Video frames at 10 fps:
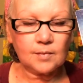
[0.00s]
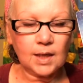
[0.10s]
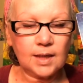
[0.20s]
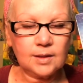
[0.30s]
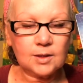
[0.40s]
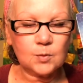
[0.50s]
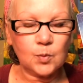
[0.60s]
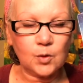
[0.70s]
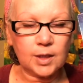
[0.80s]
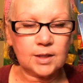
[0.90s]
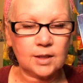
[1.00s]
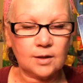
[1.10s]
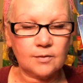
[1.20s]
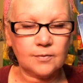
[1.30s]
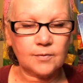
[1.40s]
at this point
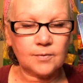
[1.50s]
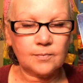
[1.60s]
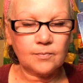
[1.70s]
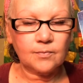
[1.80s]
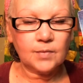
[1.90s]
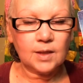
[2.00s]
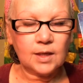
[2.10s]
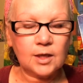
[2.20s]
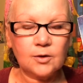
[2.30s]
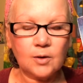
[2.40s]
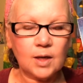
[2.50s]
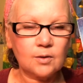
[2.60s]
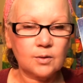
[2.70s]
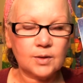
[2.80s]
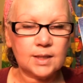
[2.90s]
of, you know
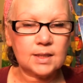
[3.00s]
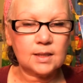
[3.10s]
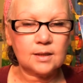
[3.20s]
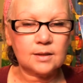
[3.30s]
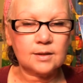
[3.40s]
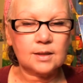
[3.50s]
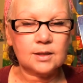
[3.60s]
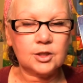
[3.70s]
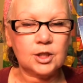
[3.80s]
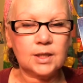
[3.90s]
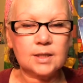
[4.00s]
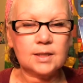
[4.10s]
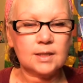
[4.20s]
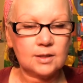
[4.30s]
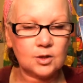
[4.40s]
how they say that
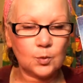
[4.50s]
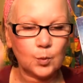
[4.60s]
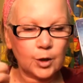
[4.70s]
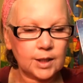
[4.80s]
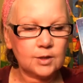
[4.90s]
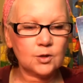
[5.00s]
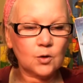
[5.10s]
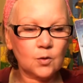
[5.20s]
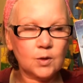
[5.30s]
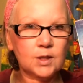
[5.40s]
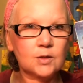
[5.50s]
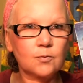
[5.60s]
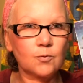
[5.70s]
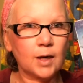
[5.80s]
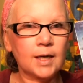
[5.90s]
geniuses, their brains are always
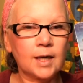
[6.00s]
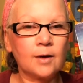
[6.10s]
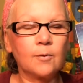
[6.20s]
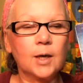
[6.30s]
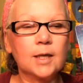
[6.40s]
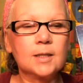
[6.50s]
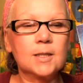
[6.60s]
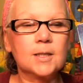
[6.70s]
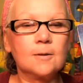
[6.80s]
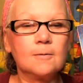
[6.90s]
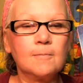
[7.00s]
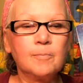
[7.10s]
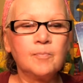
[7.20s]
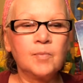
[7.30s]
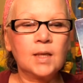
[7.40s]
running, right? So
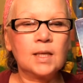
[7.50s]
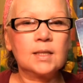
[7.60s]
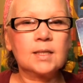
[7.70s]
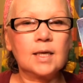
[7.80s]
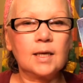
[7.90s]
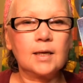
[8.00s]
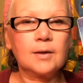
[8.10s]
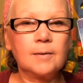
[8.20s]
it's like